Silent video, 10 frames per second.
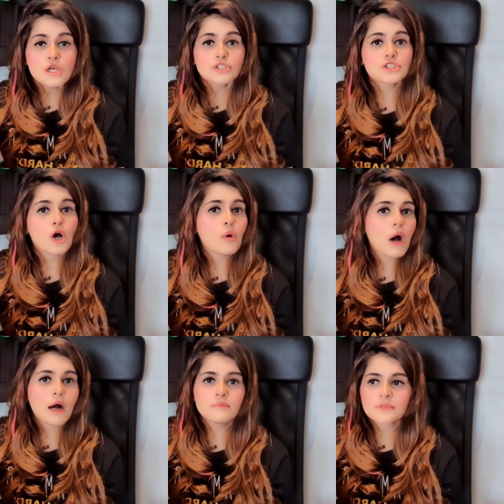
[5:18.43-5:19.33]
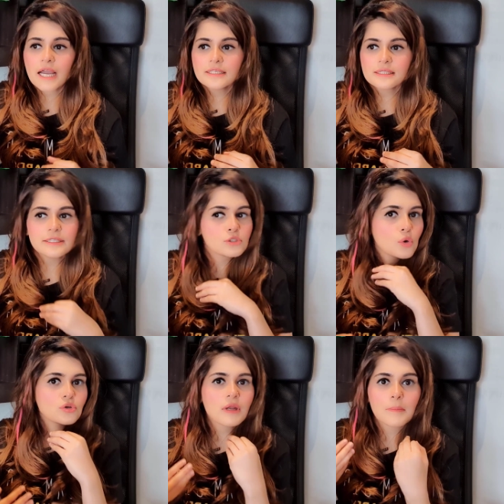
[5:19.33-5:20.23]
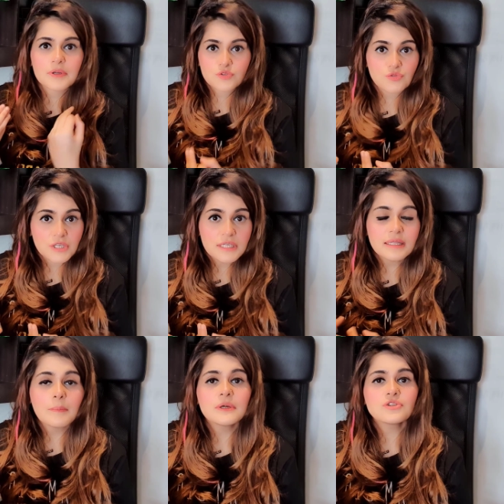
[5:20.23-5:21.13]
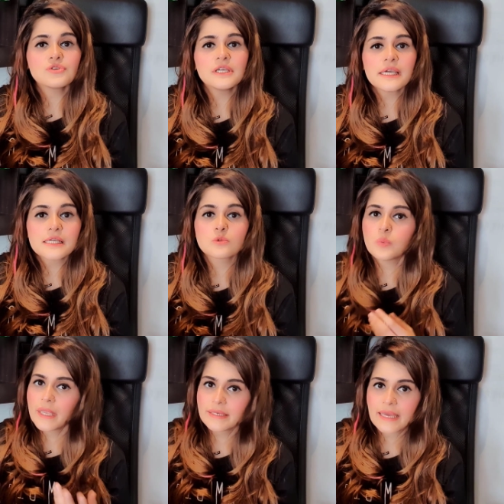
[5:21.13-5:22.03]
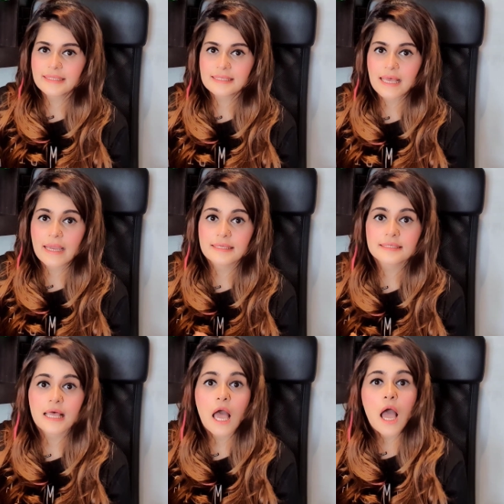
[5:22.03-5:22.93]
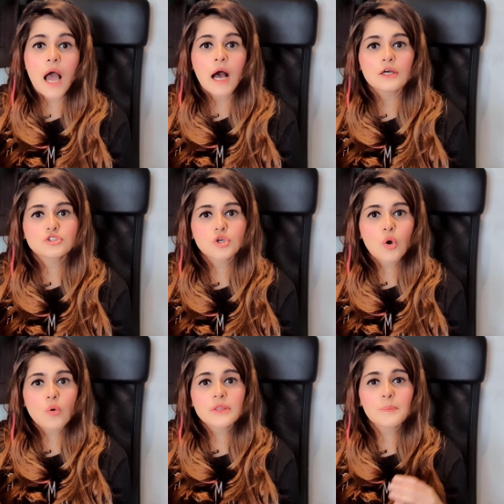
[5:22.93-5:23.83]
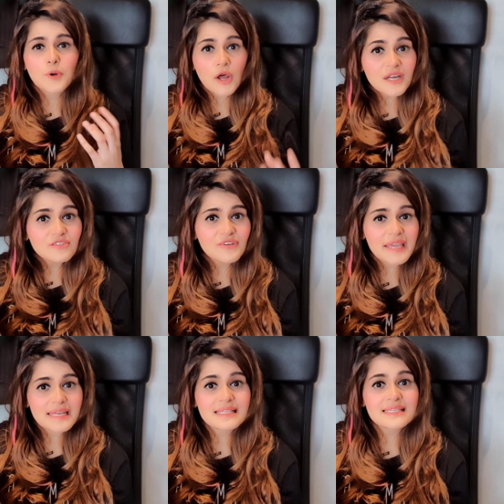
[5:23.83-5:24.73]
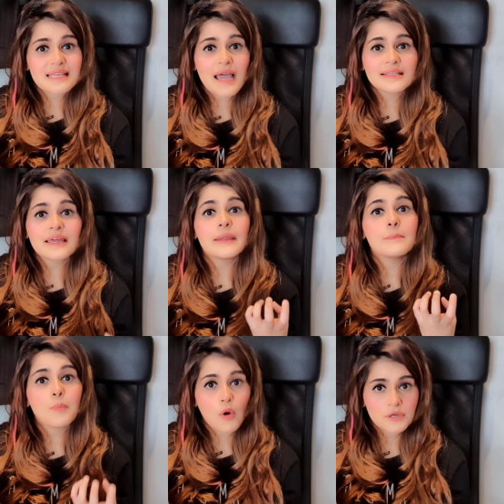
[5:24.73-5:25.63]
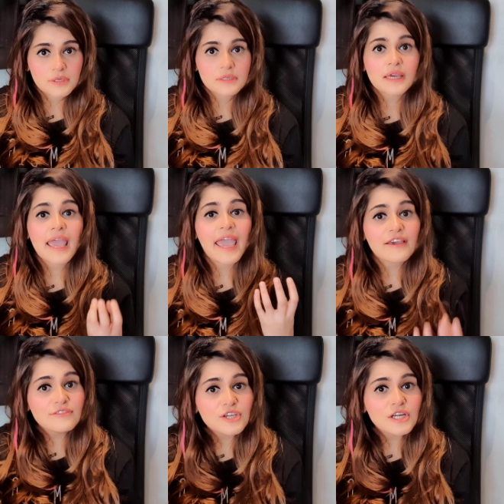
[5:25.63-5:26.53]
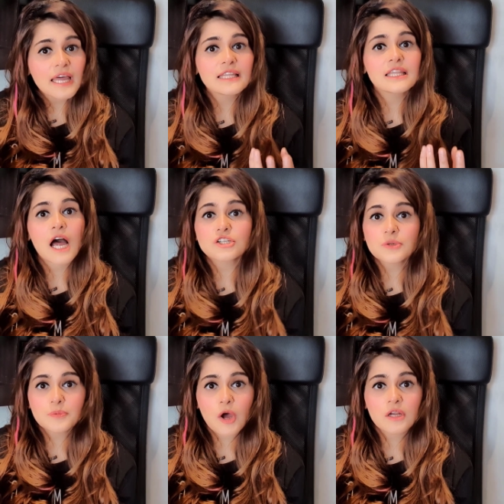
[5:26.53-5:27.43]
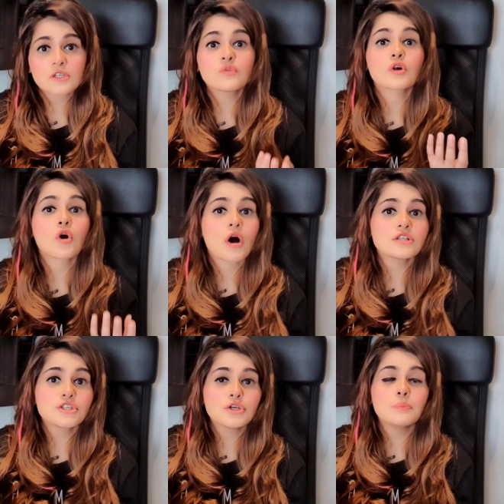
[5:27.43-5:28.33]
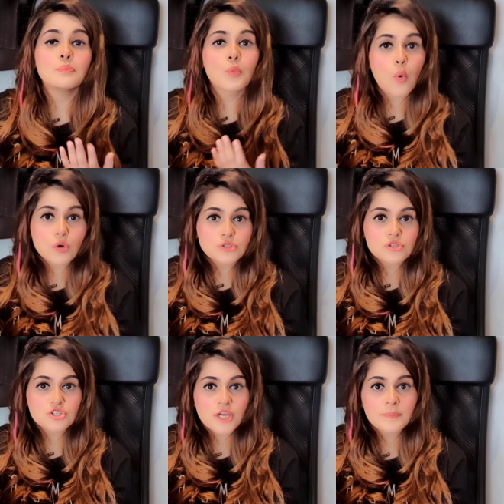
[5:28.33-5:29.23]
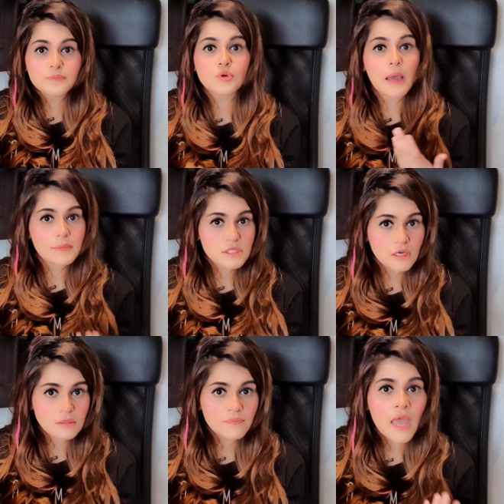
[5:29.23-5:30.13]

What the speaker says: So guys, let's go to number 3. Number 3 is weight and size. So the product weight and size are important. Heavier and larger products will cost you more to ship to Amazon.